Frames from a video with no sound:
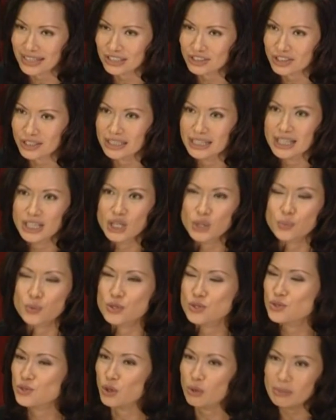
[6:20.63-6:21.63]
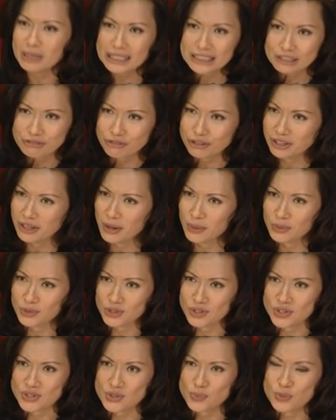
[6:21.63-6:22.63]
Asia, with so many different
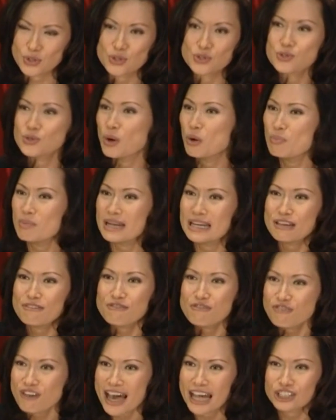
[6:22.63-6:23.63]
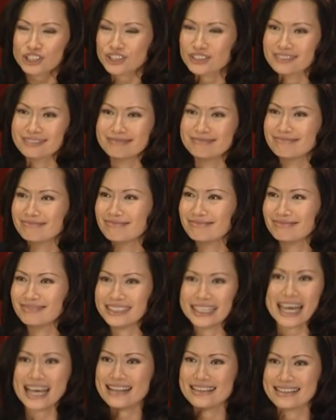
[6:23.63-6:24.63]
cultures, with so many fashion
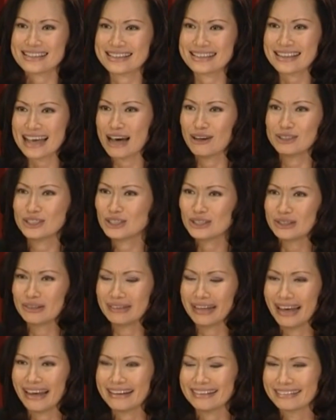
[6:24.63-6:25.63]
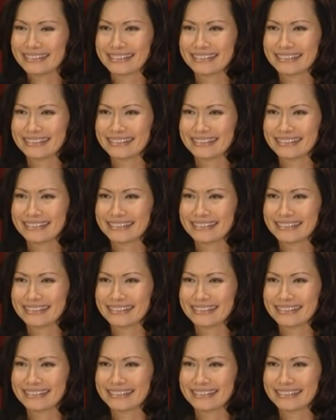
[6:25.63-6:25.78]
tastes? How do you do that?